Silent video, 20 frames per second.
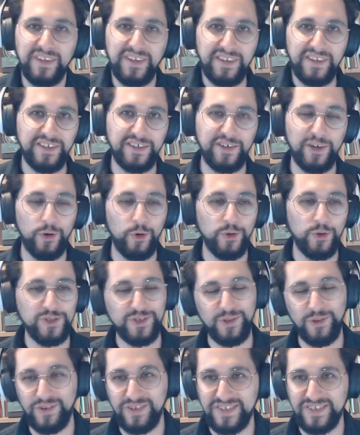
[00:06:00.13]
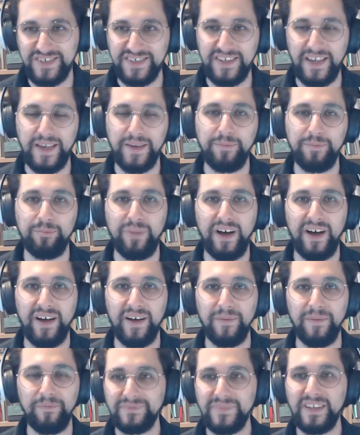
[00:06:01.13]
goes to the same
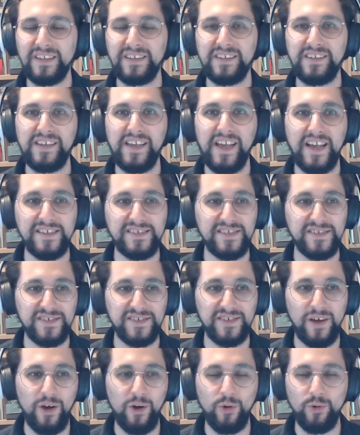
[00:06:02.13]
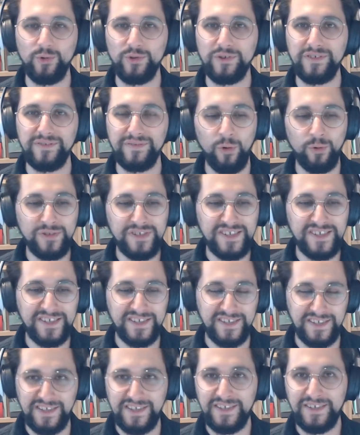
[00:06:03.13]
bar. He has his own
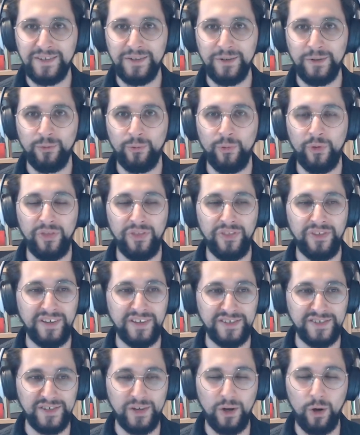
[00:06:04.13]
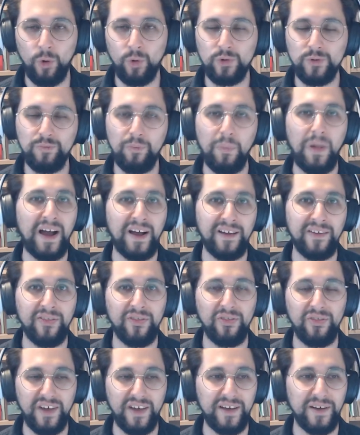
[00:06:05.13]
seat with his own mug
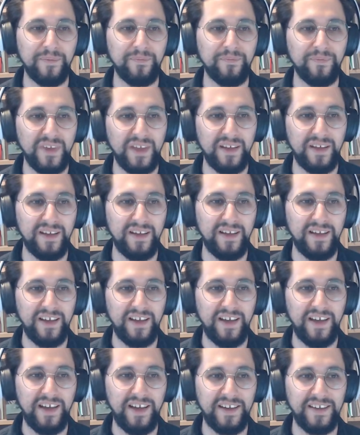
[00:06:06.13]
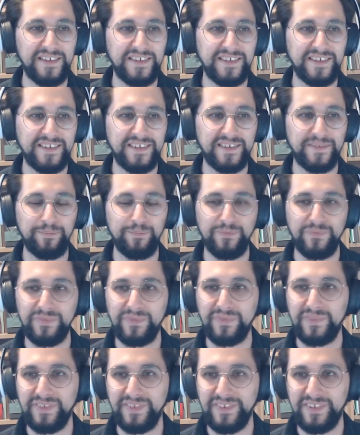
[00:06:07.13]
there, and
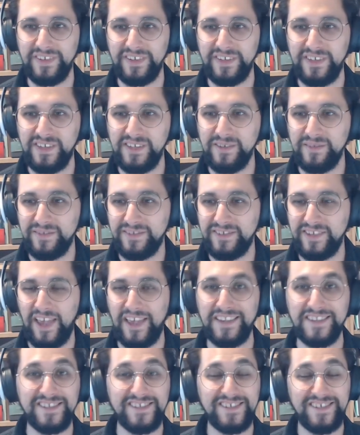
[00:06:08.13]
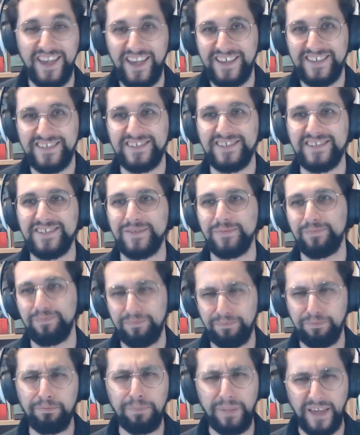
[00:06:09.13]
he taste tests
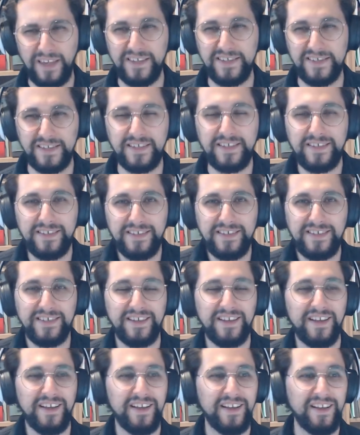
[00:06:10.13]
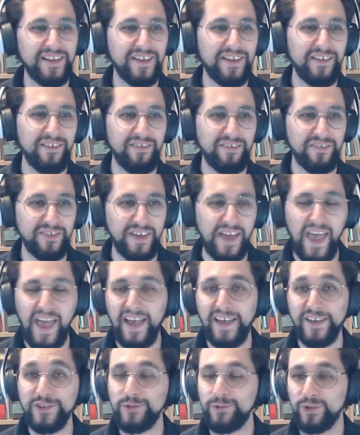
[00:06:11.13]
basically the
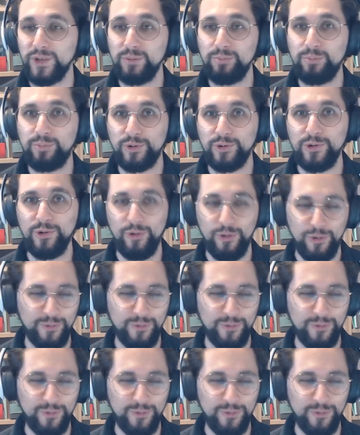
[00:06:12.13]
annual brew,